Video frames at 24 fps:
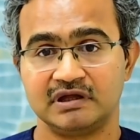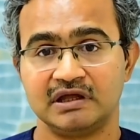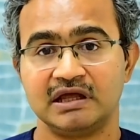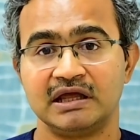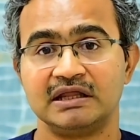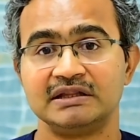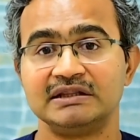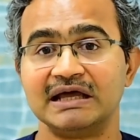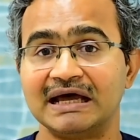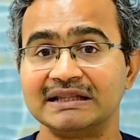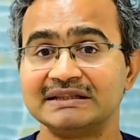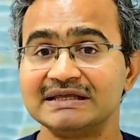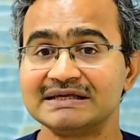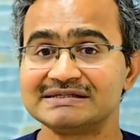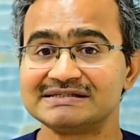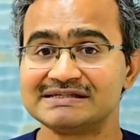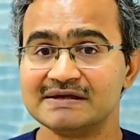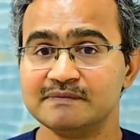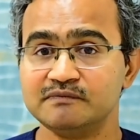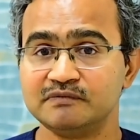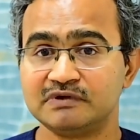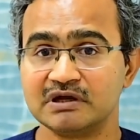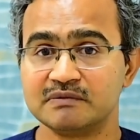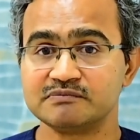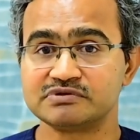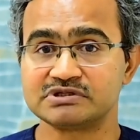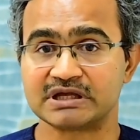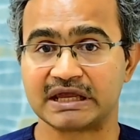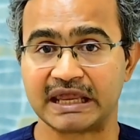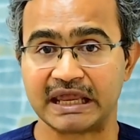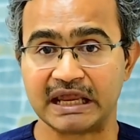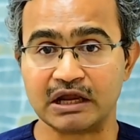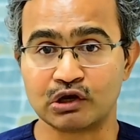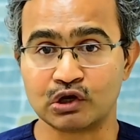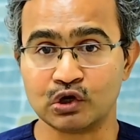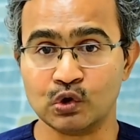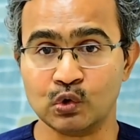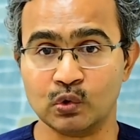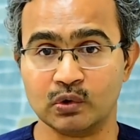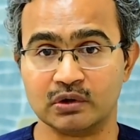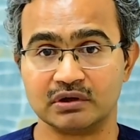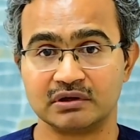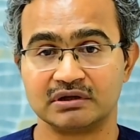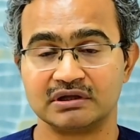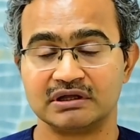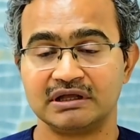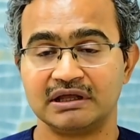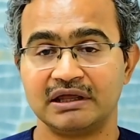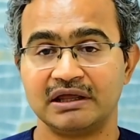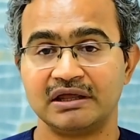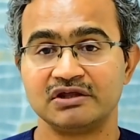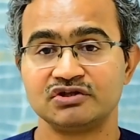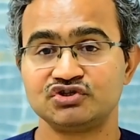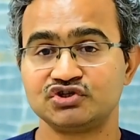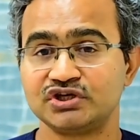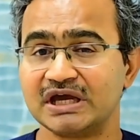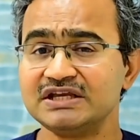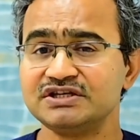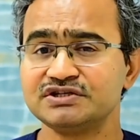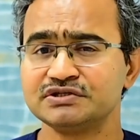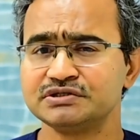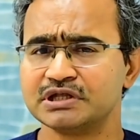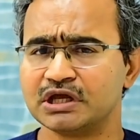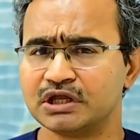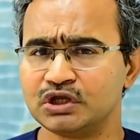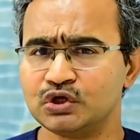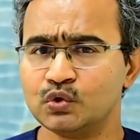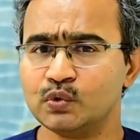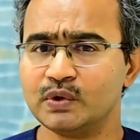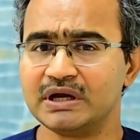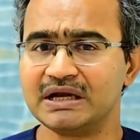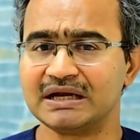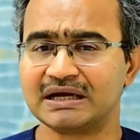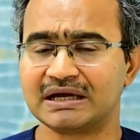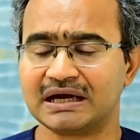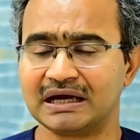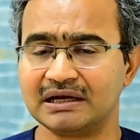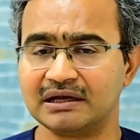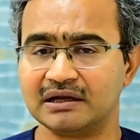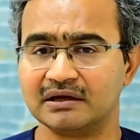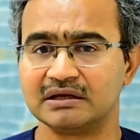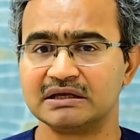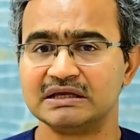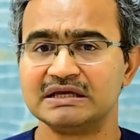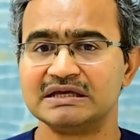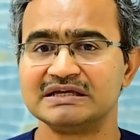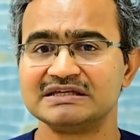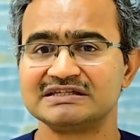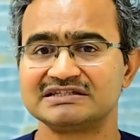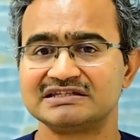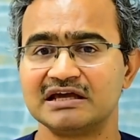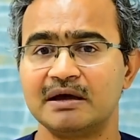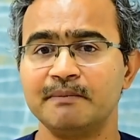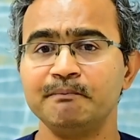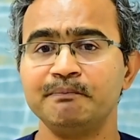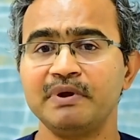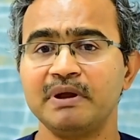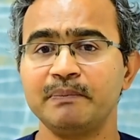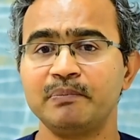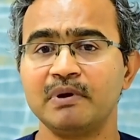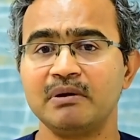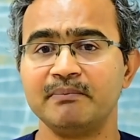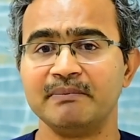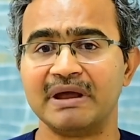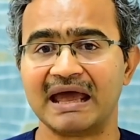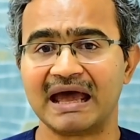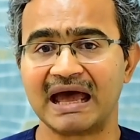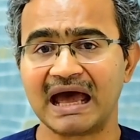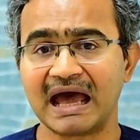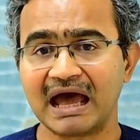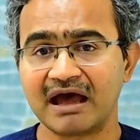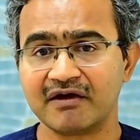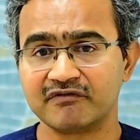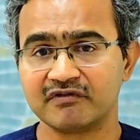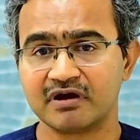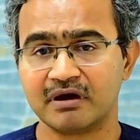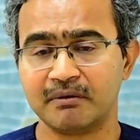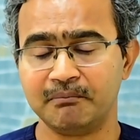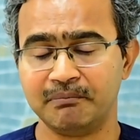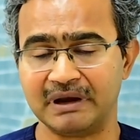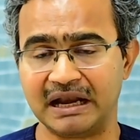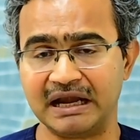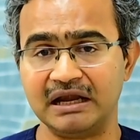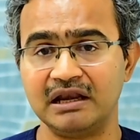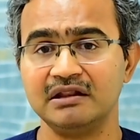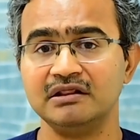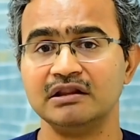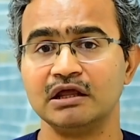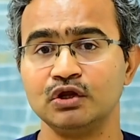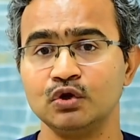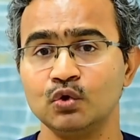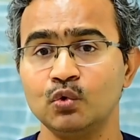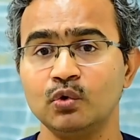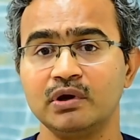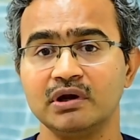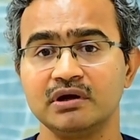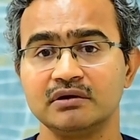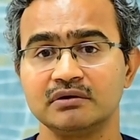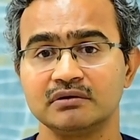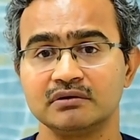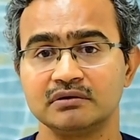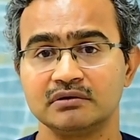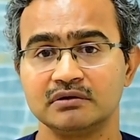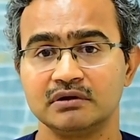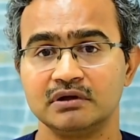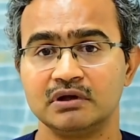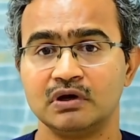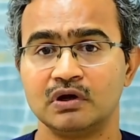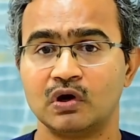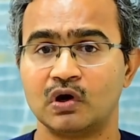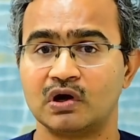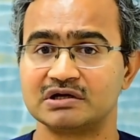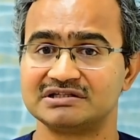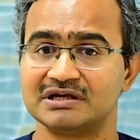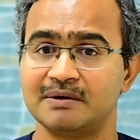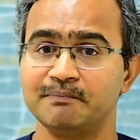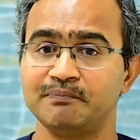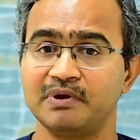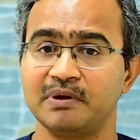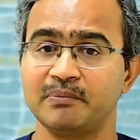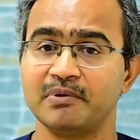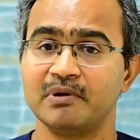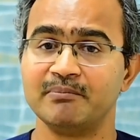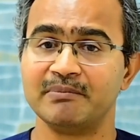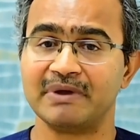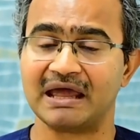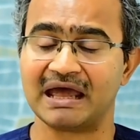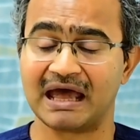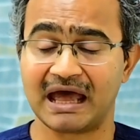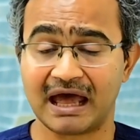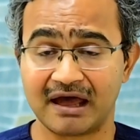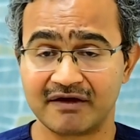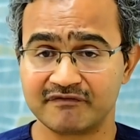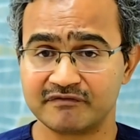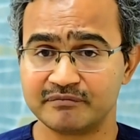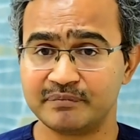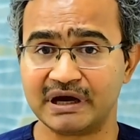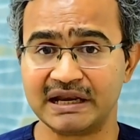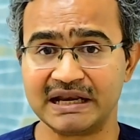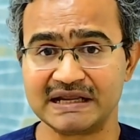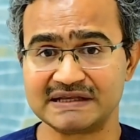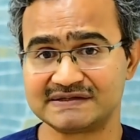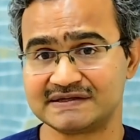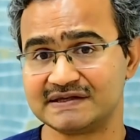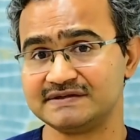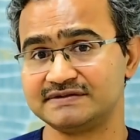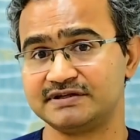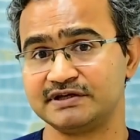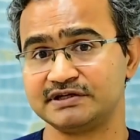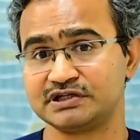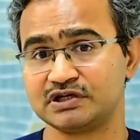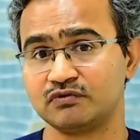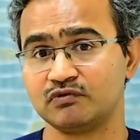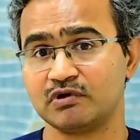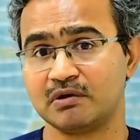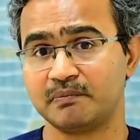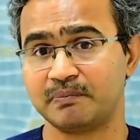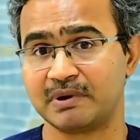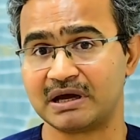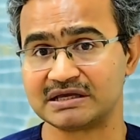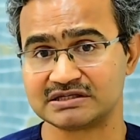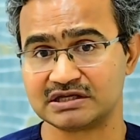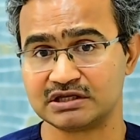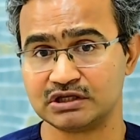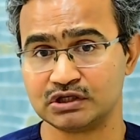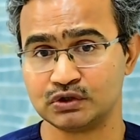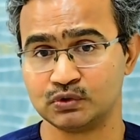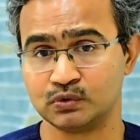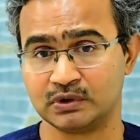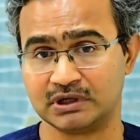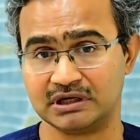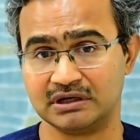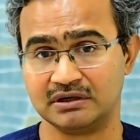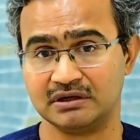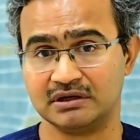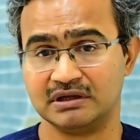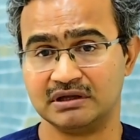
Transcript: The other symptoms include change in the urine color. Some people may have blood in the urine, or some people may have burning sensation while passing urine,